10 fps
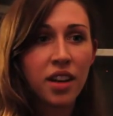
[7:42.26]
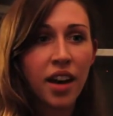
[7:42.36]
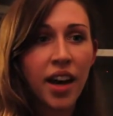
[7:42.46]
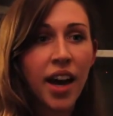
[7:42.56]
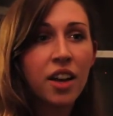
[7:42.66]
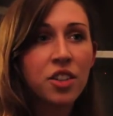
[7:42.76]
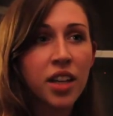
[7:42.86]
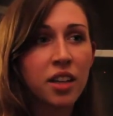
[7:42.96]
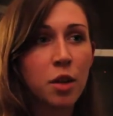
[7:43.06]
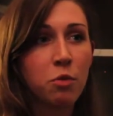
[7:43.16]
I
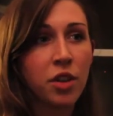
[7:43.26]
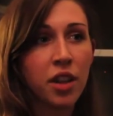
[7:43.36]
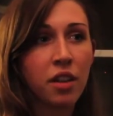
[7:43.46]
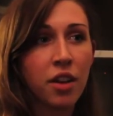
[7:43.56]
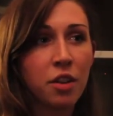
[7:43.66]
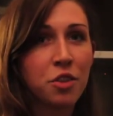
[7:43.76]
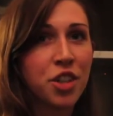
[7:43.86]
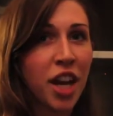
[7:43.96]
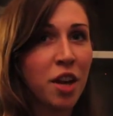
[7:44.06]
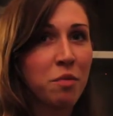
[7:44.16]
actually ended up feeling a lot of
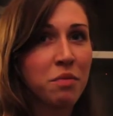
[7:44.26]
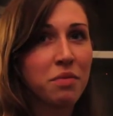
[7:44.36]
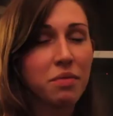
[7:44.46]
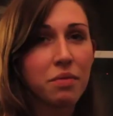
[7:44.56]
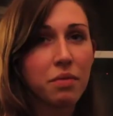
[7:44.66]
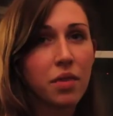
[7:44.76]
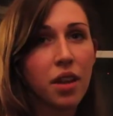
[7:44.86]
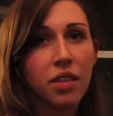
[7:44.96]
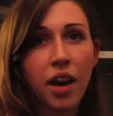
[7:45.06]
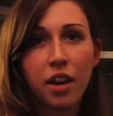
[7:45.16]
shame
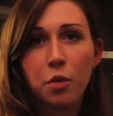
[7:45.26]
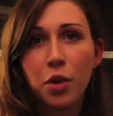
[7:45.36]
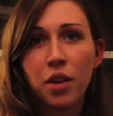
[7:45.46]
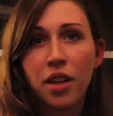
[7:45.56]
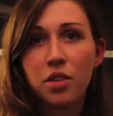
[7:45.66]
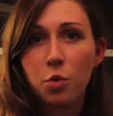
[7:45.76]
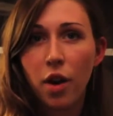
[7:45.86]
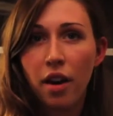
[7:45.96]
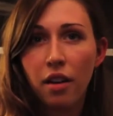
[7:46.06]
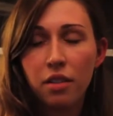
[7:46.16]
in that community as
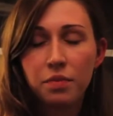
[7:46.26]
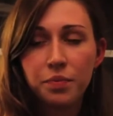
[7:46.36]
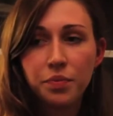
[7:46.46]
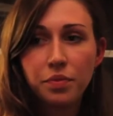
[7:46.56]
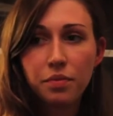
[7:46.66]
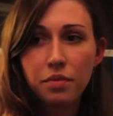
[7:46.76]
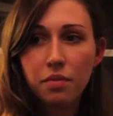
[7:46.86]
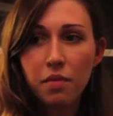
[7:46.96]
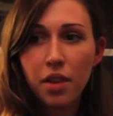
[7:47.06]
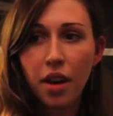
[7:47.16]
well.
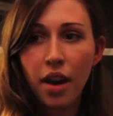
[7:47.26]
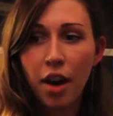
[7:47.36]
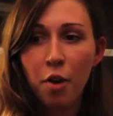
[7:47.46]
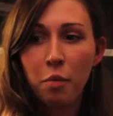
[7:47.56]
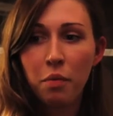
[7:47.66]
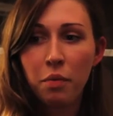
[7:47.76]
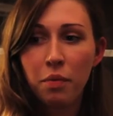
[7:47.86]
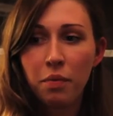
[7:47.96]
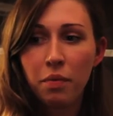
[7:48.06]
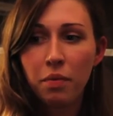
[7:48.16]

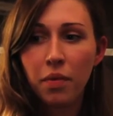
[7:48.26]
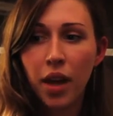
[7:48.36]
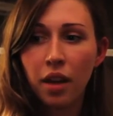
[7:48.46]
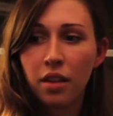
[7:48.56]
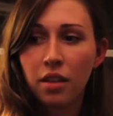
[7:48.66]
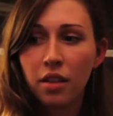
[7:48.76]
Like,